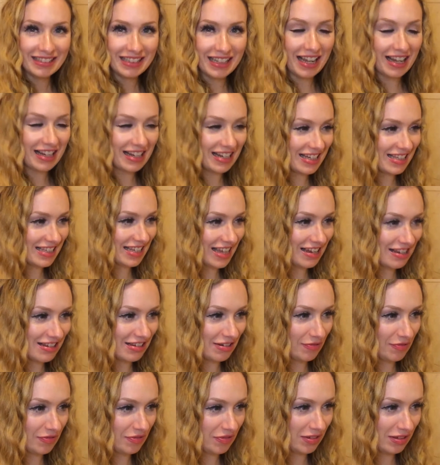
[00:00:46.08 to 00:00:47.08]
Alex, say
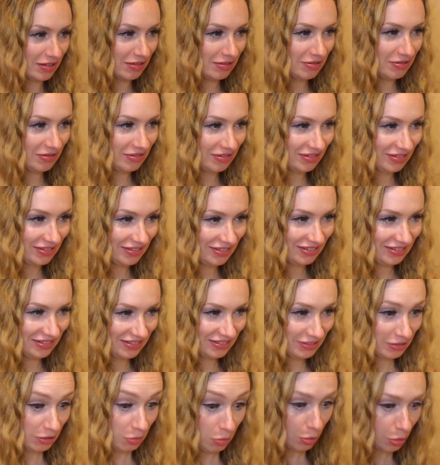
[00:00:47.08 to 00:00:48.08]
something.
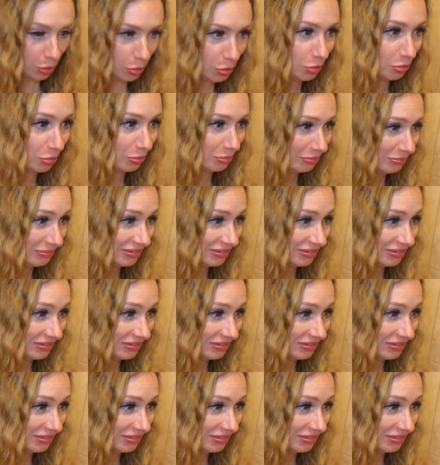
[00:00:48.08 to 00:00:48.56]
Oh.